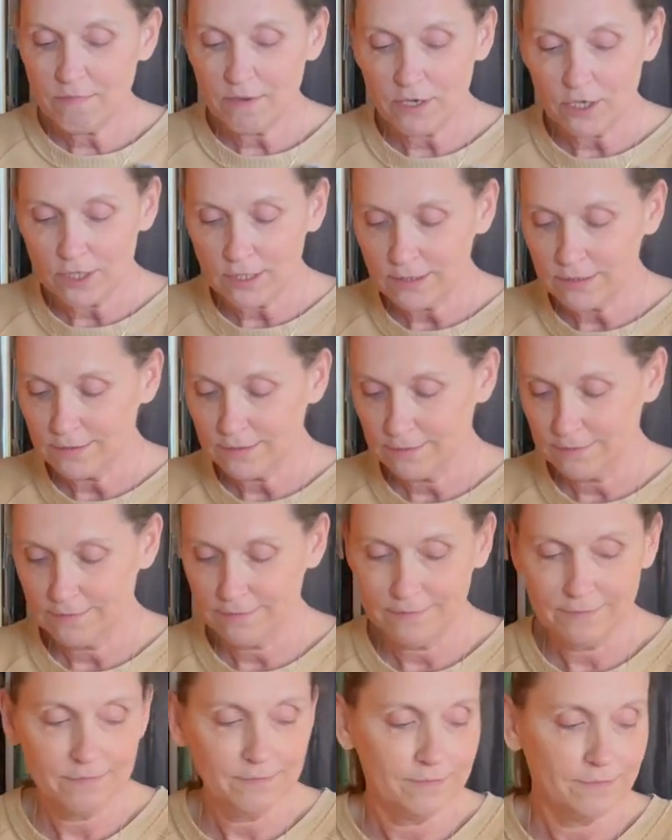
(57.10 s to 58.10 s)
butter
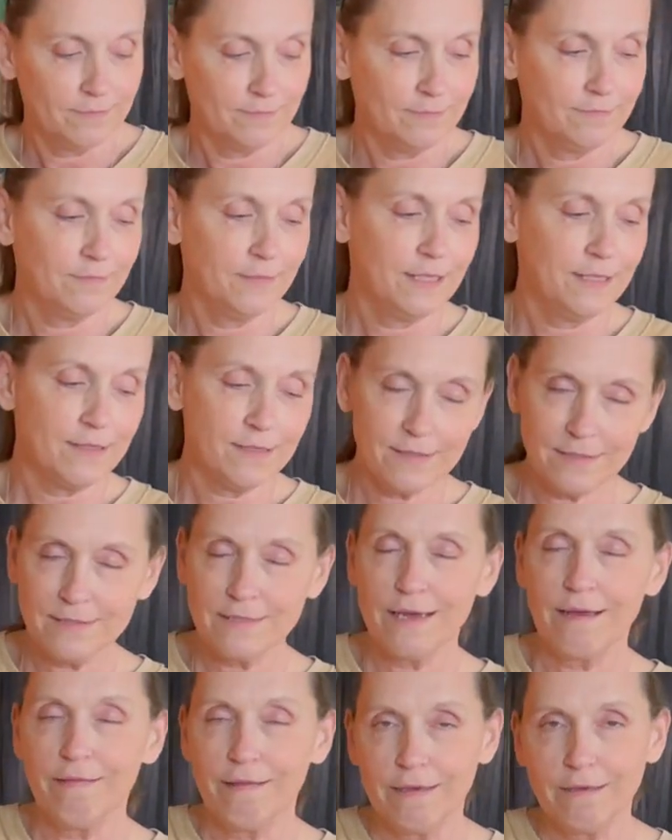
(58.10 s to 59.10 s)
because
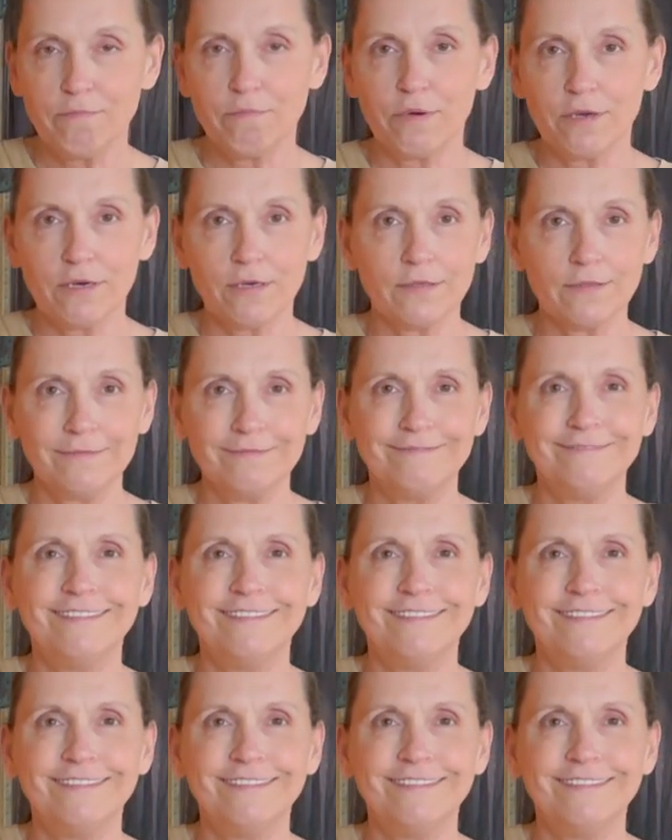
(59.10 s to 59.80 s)
I like butter.